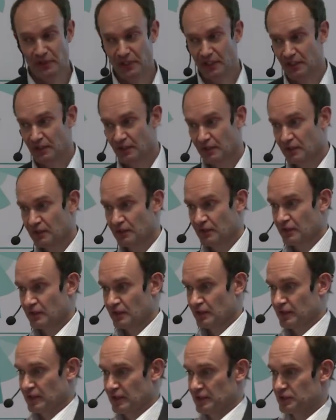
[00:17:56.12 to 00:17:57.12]
band,
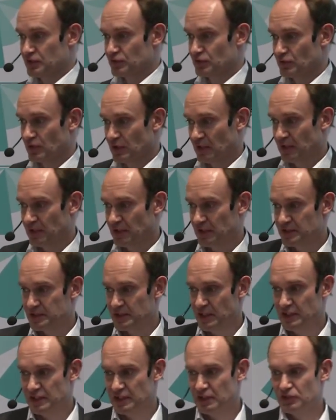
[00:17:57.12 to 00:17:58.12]
that you
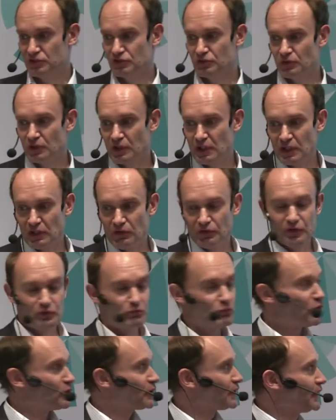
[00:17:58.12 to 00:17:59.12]
take into account the
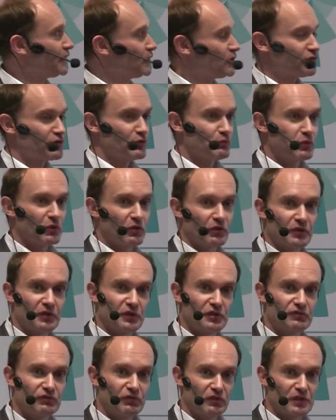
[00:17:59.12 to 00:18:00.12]
modeling of the
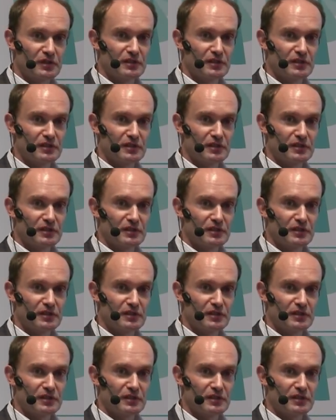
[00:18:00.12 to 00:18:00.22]
blockage. For